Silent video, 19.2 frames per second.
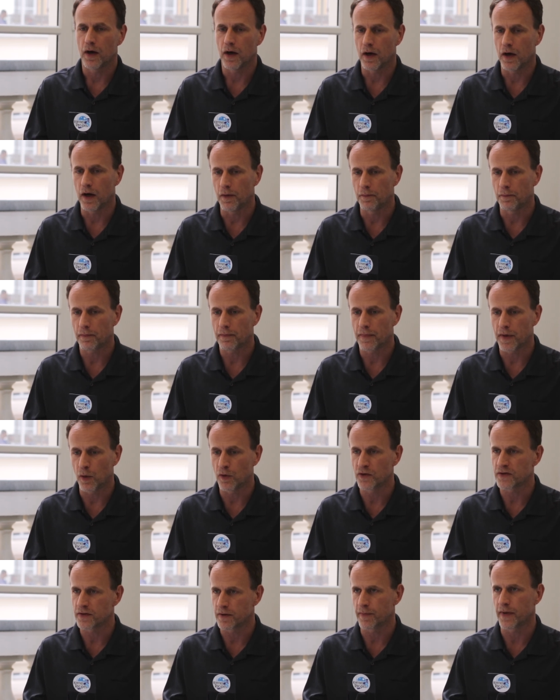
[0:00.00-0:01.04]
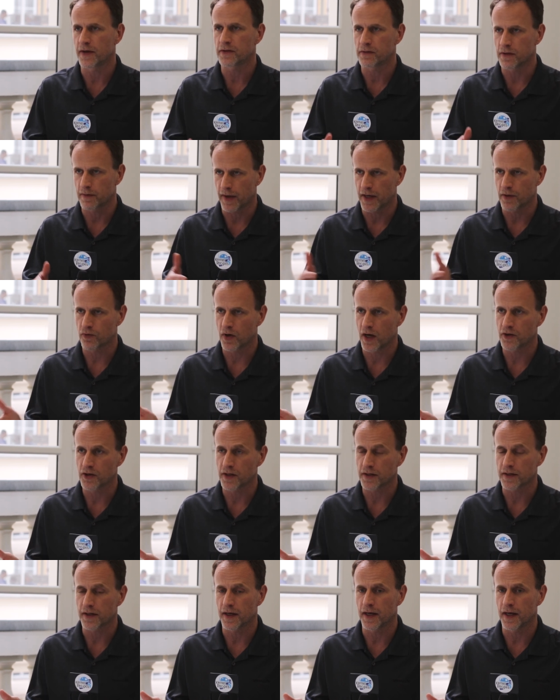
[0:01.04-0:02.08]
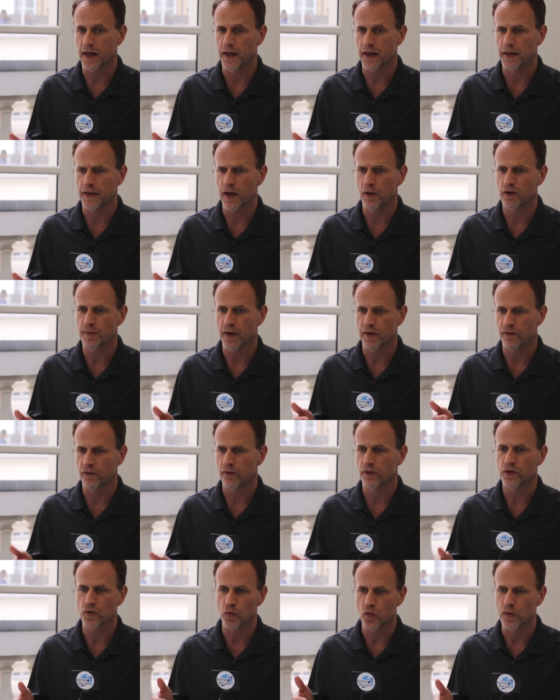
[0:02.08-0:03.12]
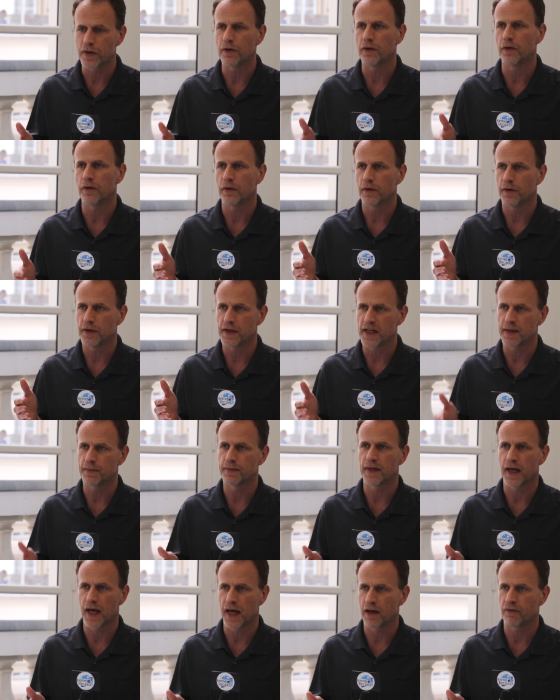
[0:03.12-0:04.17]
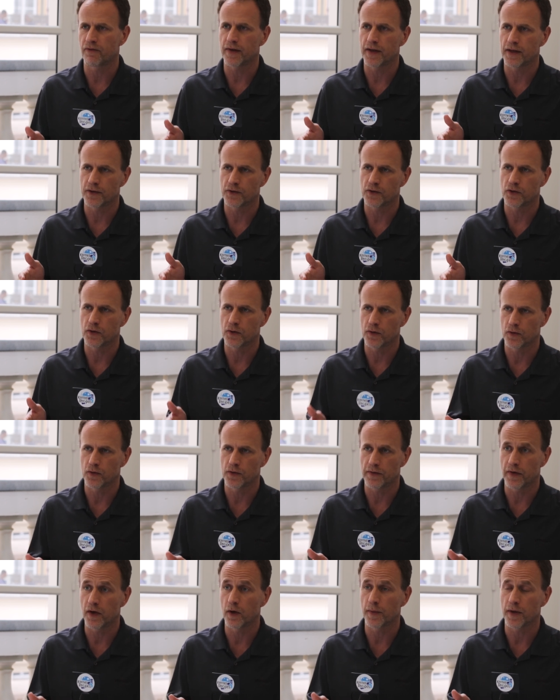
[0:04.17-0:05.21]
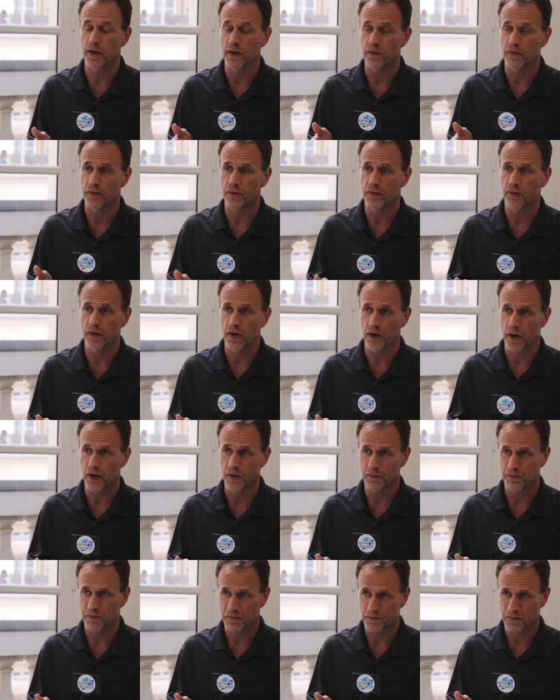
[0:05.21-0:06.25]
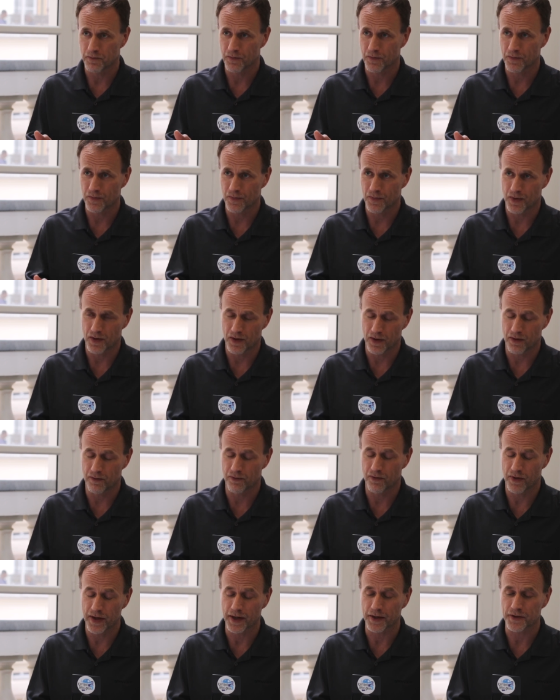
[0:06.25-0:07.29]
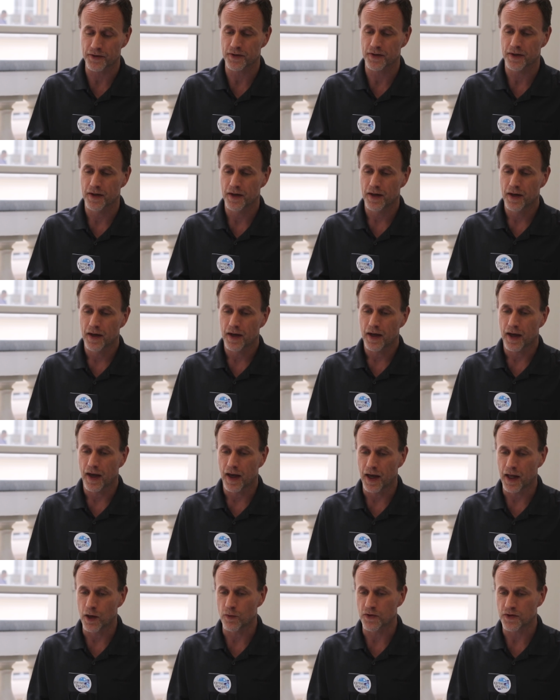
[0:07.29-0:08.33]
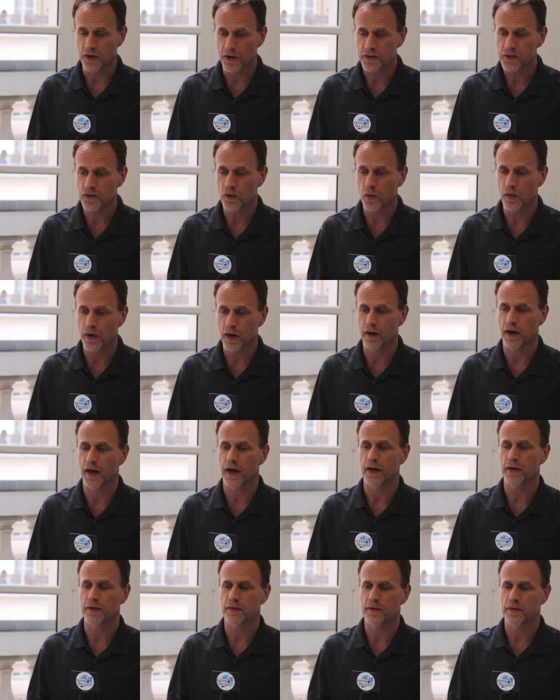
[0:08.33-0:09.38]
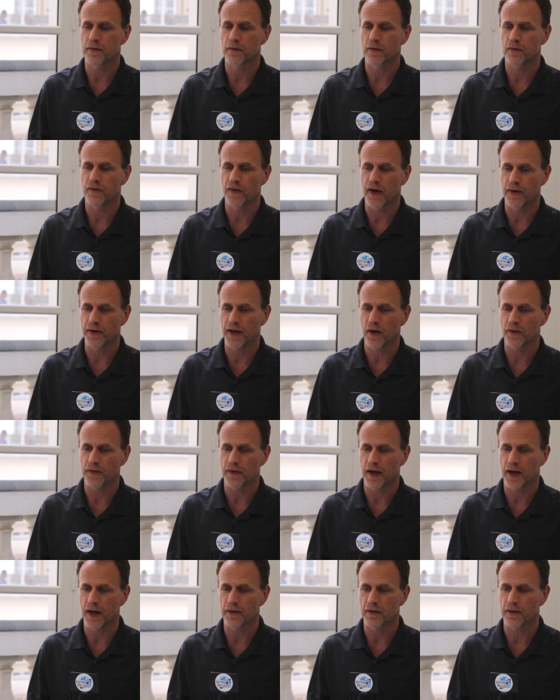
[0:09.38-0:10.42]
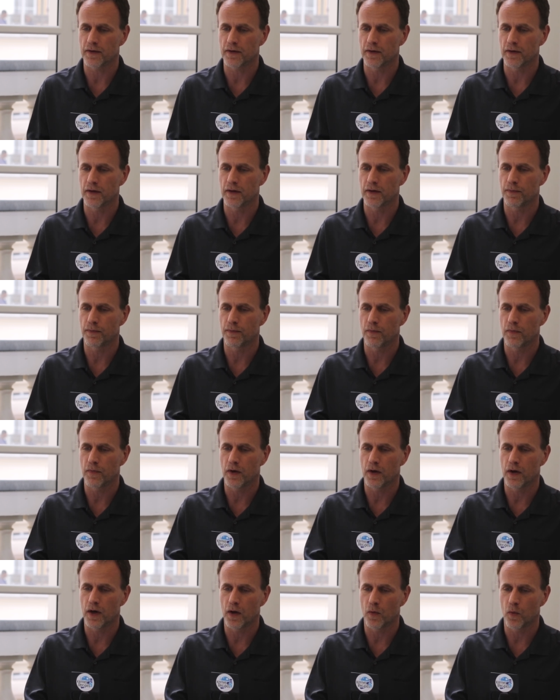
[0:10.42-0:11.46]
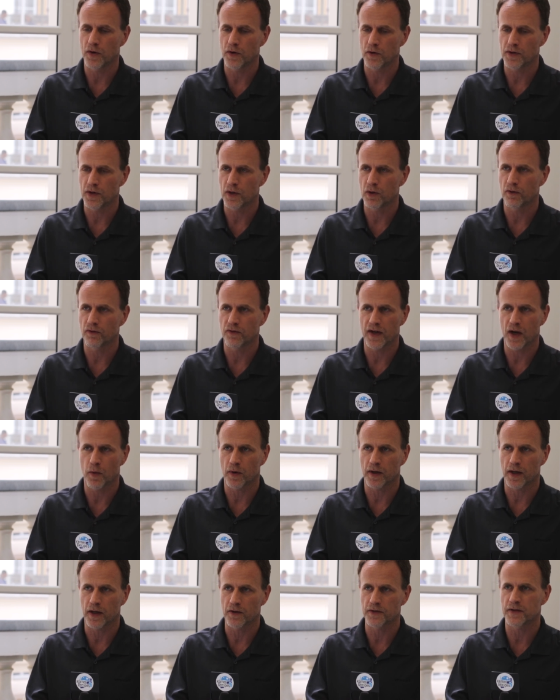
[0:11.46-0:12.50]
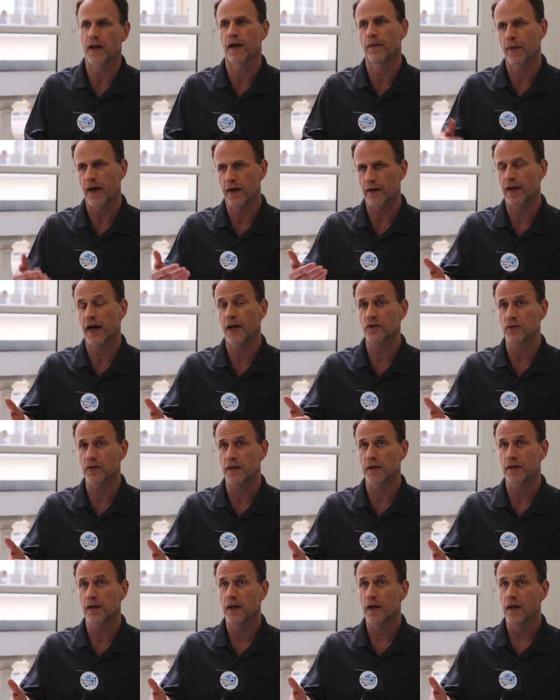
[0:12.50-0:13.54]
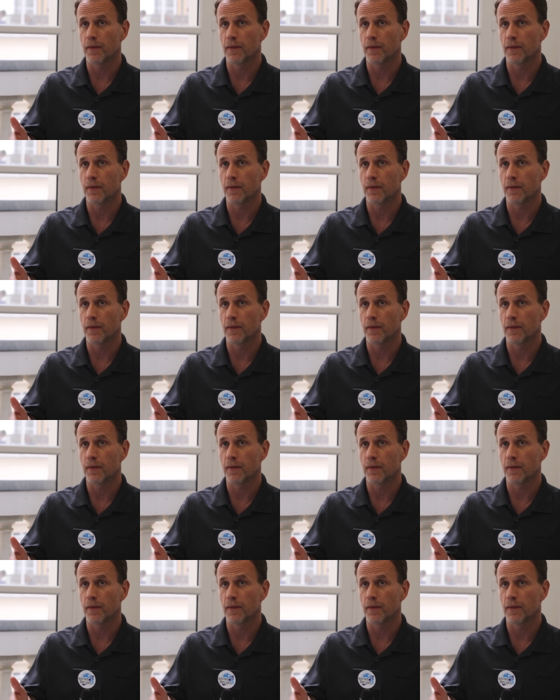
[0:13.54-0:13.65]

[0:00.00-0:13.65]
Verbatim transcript: Um, that was the basically main project, and that was my first real deep dive into development of of Linux and it was also where I found out that the uh, when you deal with networking, because my actually